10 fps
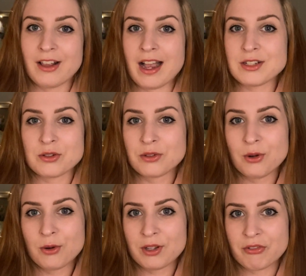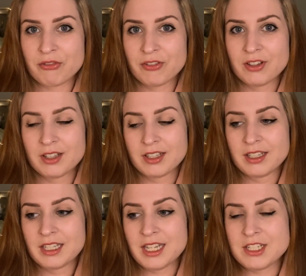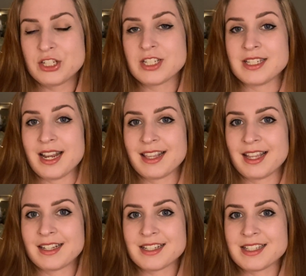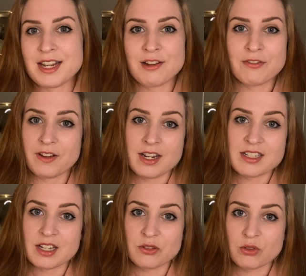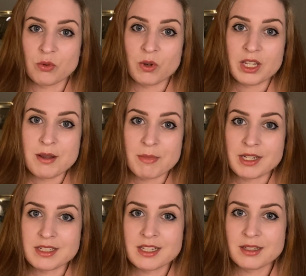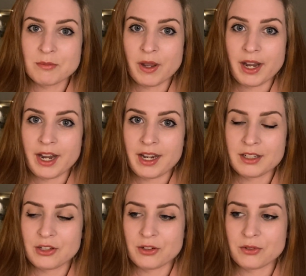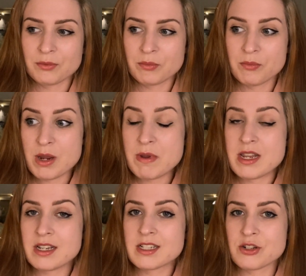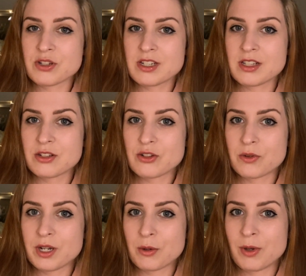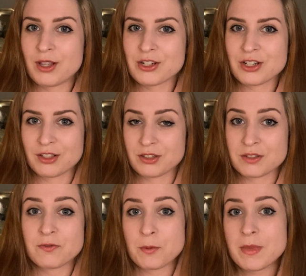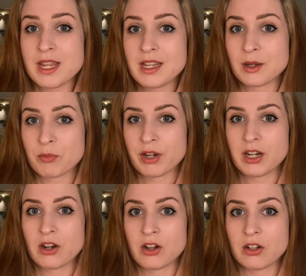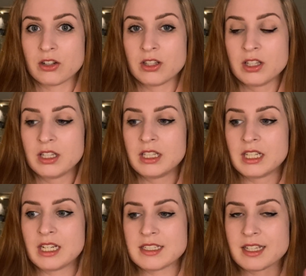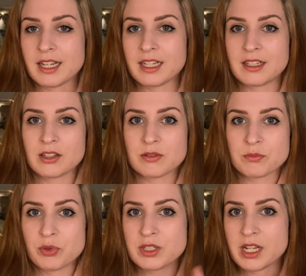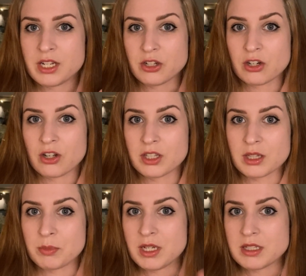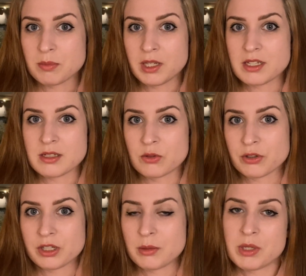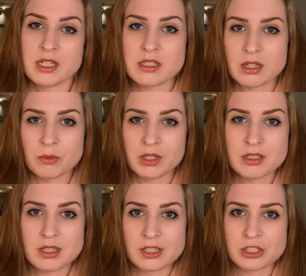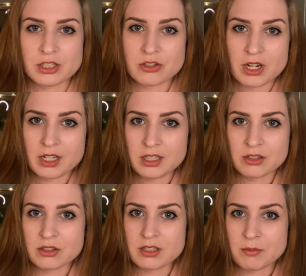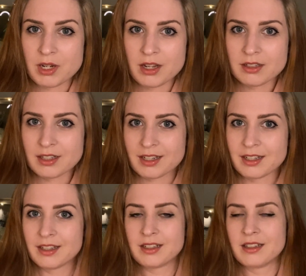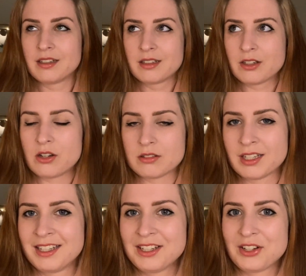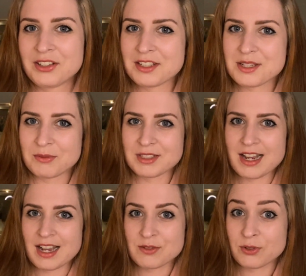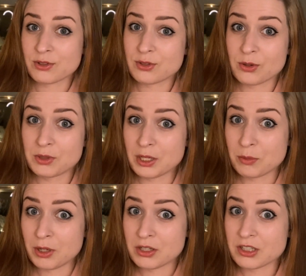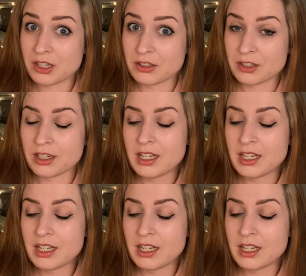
I don't know if he's just saying that to save face. I don't know what he meant by, maybe he is interested in the toenail polish color. For me, a prank call is like pretending you're calling the pizza place and ordering a pizza when it's actually a dry cleaners. I'm not like calling someone to ask for the toenail polish color.